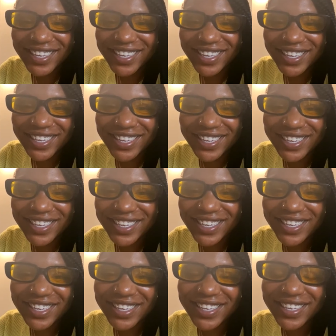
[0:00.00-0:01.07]

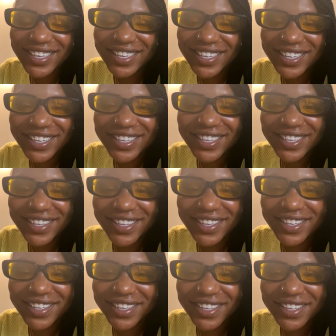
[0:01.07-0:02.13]

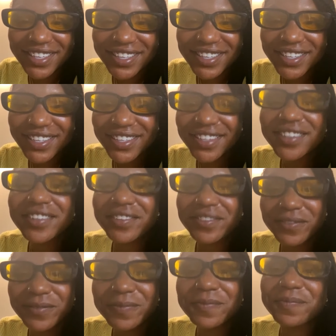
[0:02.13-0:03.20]

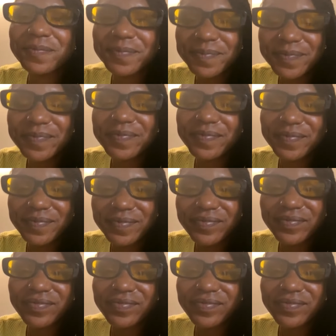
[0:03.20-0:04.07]
This person isn't speaking.